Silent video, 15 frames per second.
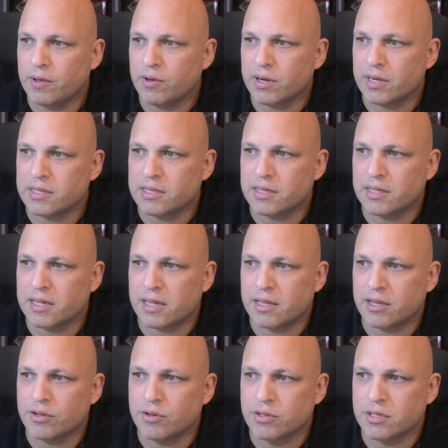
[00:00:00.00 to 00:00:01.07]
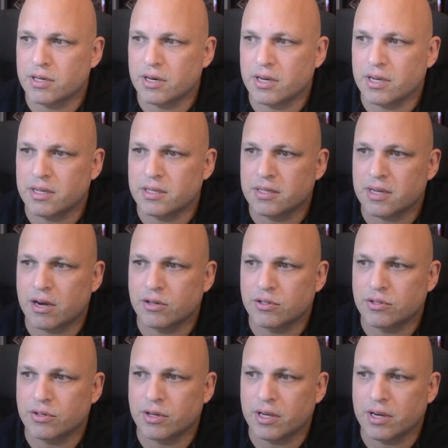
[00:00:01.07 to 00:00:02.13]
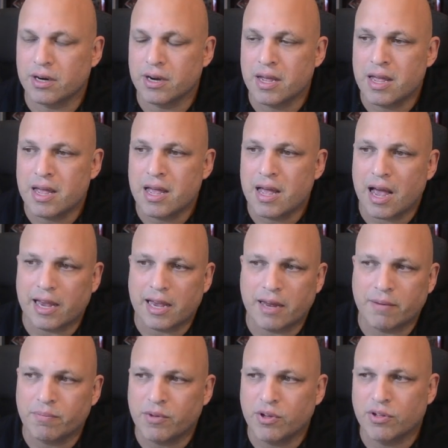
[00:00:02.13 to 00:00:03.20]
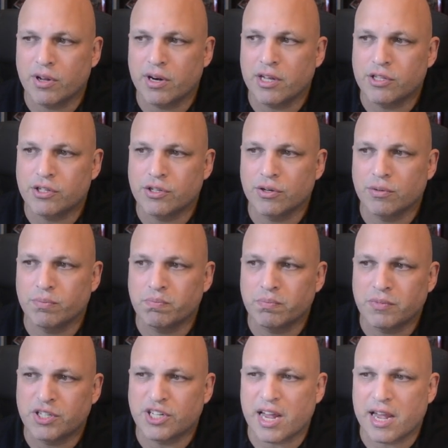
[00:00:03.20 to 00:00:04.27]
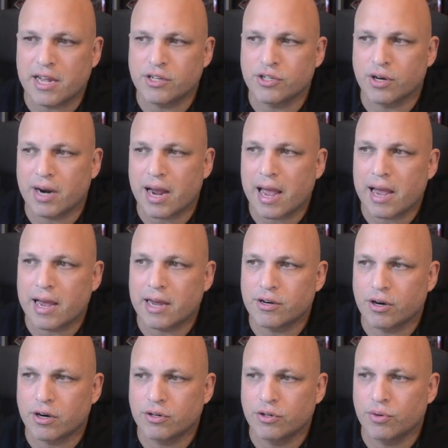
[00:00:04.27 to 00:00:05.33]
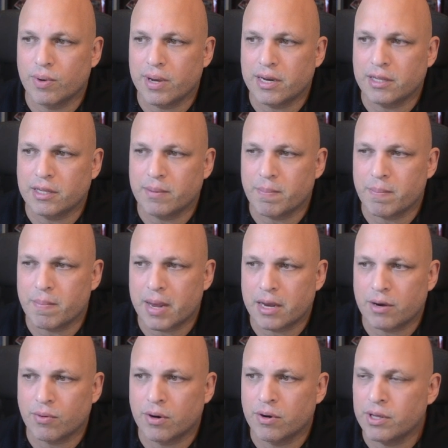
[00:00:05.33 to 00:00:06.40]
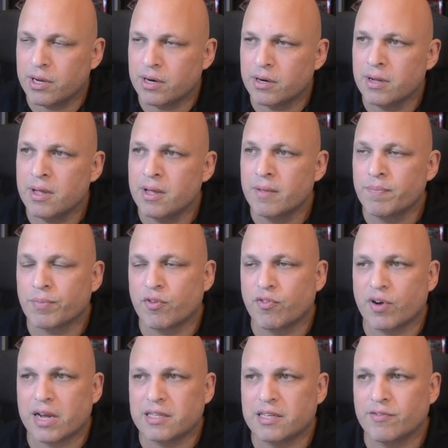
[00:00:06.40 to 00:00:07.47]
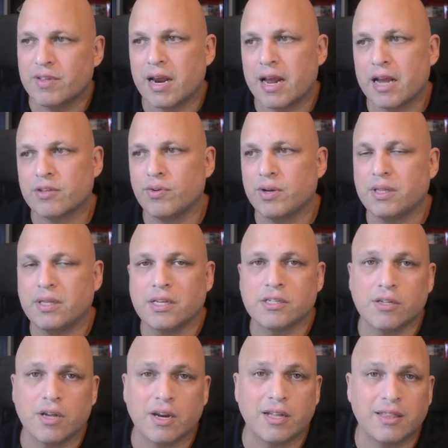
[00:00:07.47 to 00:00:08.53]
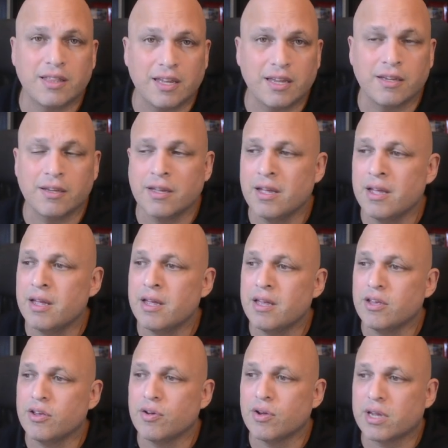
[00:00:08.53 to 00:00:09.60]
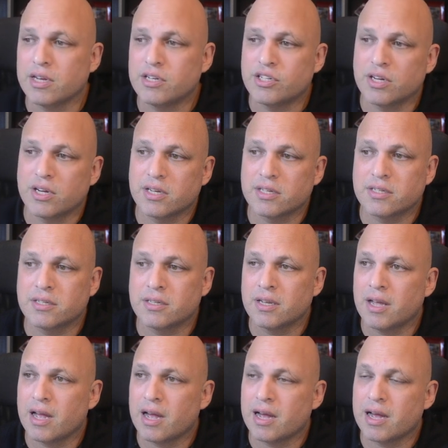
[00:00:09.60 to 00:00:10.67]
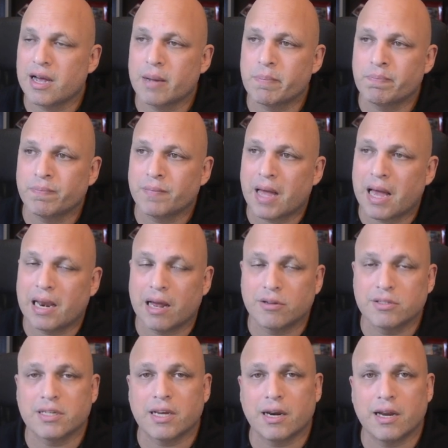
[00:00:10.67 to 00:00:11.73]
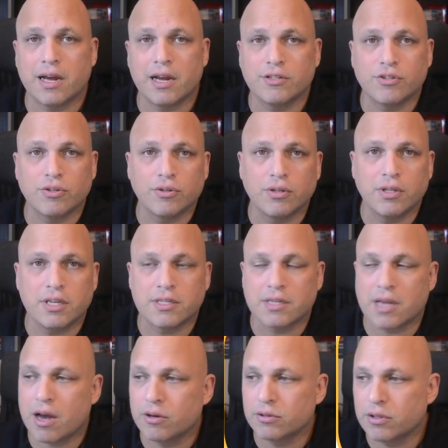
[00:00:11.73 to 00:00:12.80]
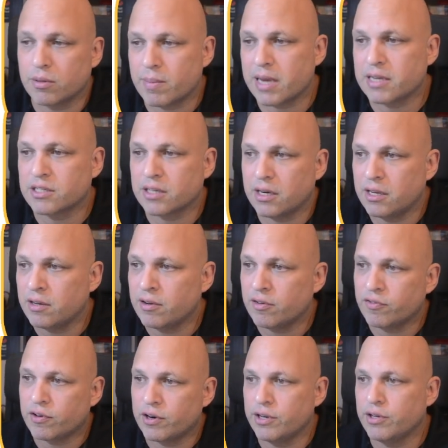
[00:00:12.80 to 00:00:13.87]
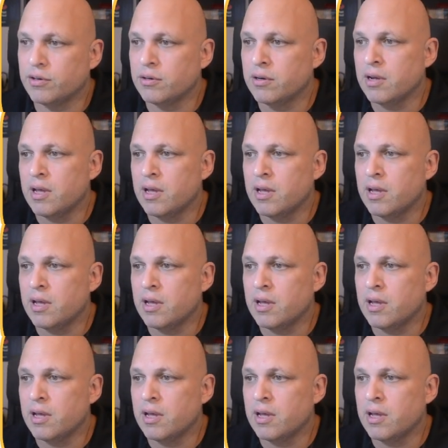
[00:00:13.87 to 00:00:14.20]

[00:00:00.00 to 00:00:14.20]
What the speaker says: can see that the user is also here. Again, you don't need to change or add or do anything manual here. For Active Directory, this is not a thing. You can just allow Satellite to do this automatically for you